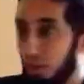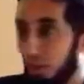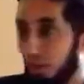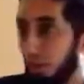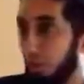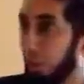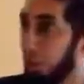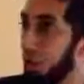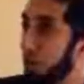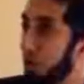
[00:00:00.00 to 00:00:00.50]
The
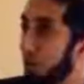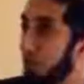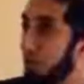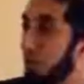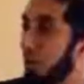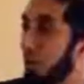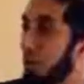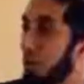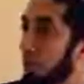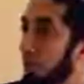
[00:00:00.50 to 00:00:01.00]
Persians
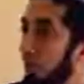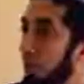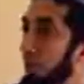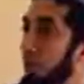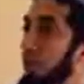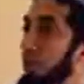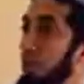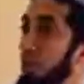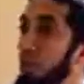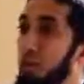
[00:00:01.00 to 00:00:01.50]
are a
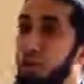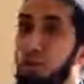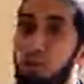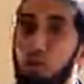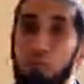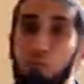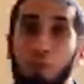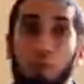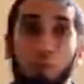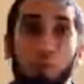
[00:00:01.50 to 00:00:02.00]
civilization
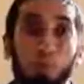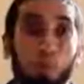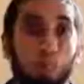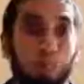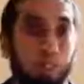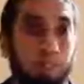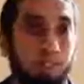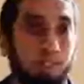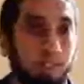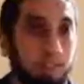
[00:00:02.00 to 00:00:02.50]
of
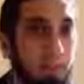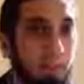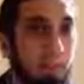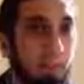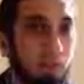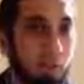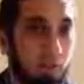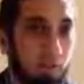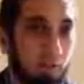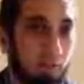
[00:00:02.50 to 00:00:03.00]
poetry and
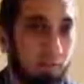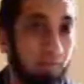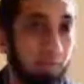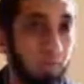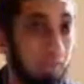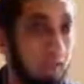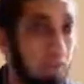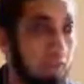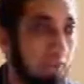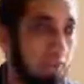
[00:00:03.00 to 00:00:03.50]
literature and
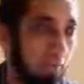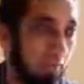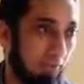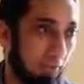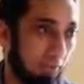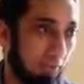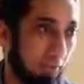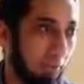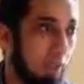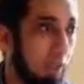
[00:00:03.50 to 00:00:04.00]

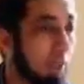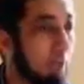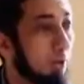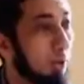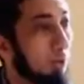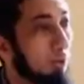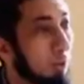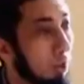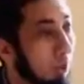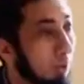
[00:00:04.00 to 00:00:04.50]
philosophy.
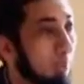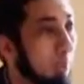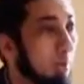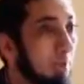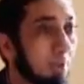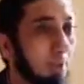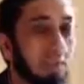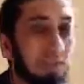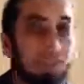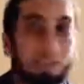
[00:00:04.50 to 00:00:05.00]
The
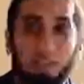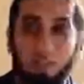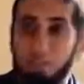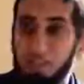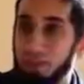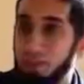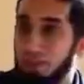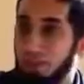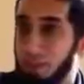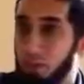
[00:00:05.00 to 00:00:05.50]
Romans are a
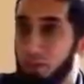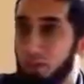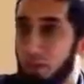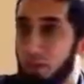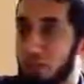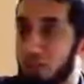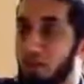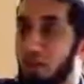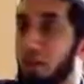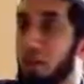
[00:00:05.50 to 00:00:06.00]

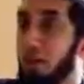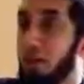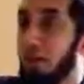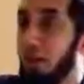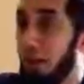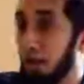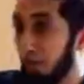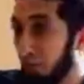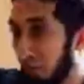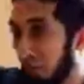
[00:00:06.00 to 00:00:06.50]
civilization,
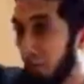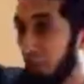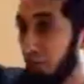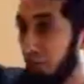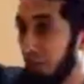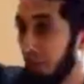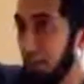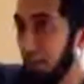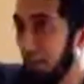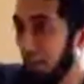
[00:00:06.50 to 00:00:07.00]
and the
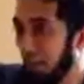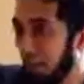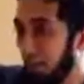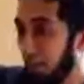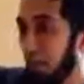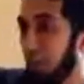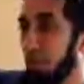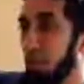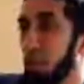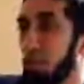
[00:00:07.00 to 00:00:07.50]
Greeks
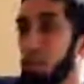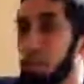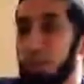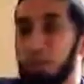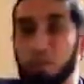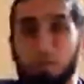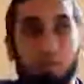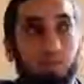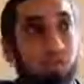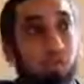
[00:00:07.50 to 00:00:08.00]

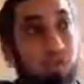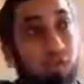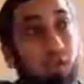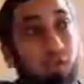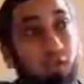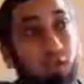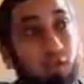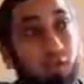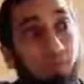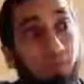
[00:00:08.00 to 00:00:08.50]
a
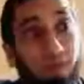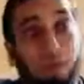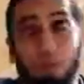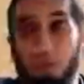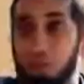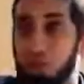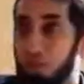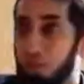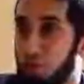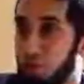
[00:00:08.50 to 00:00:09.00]
civilization of
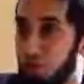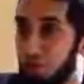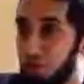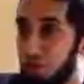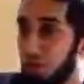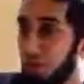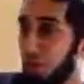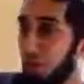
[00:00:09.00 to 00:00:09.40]
literature.